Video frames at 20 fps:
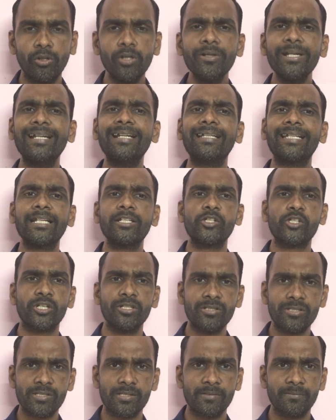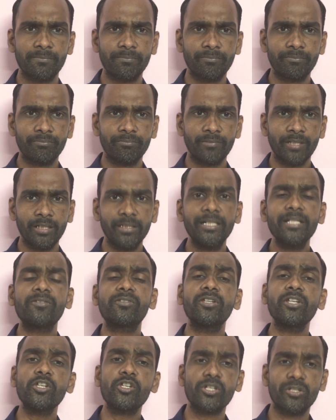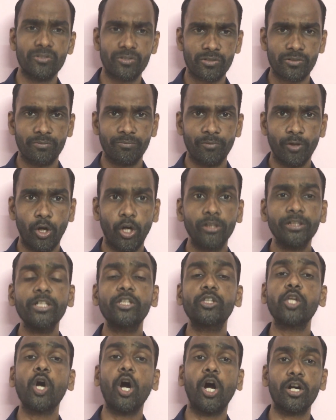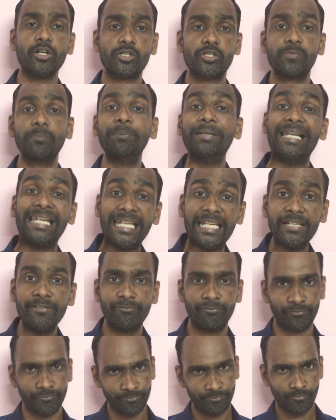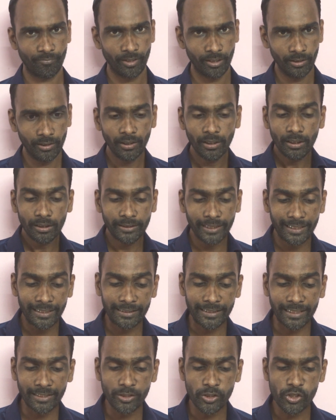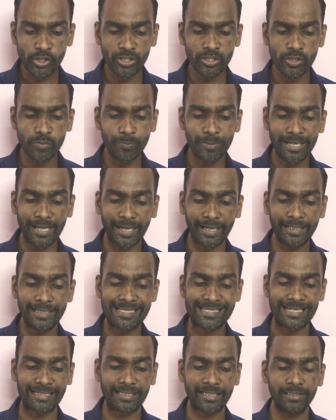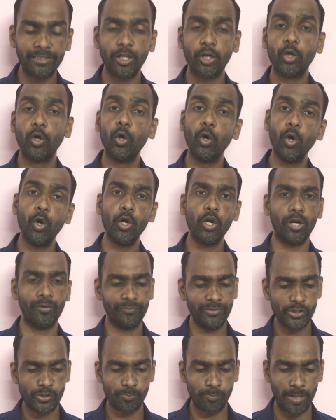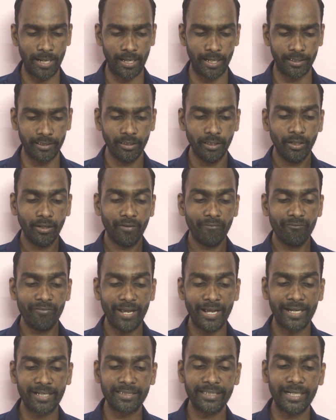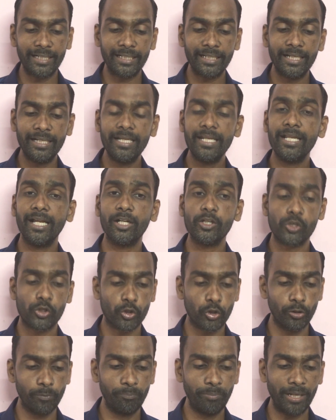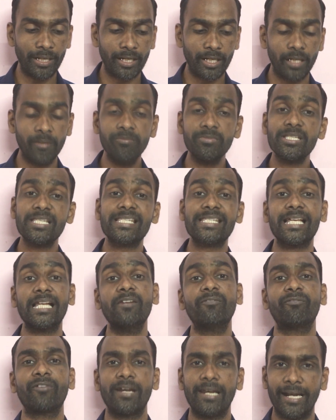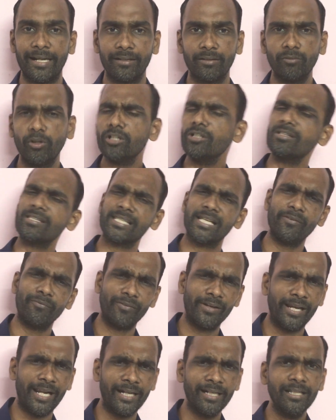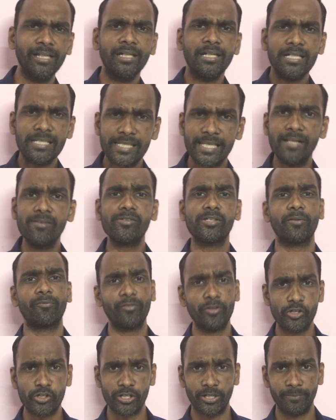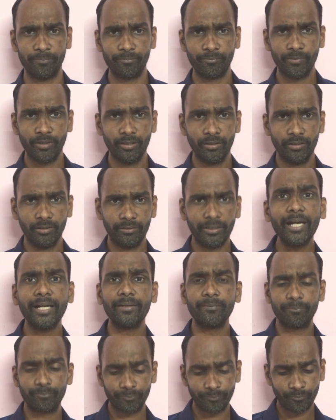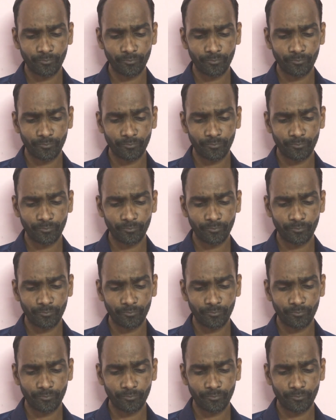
What are intentions? Decisions or the thoughts, belief. The intentions behind setting the goal of this plan were that India should become self-reliant. What is self-reliant? Self-sufficient. Right?